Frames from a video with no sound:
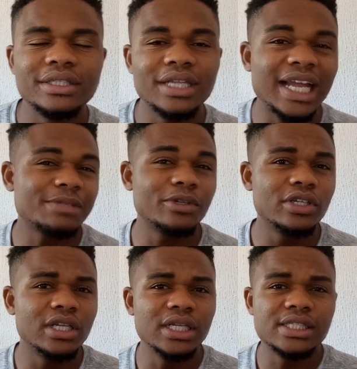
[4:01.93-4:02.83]
The last but not
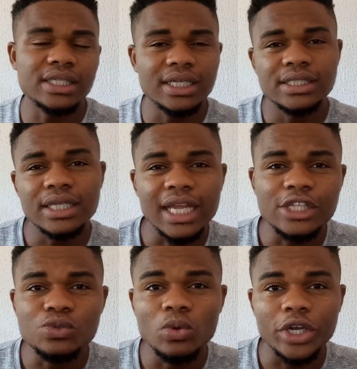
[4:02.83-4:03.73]
the least in getting
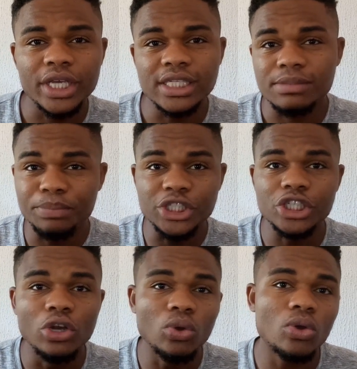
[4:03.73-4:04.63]
client work is
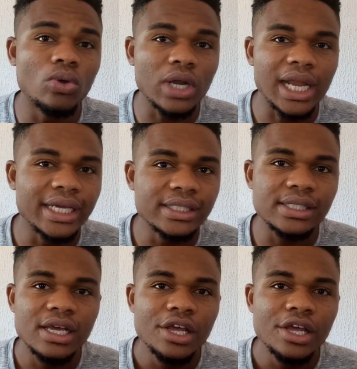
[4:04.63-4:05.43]
pitching local clients.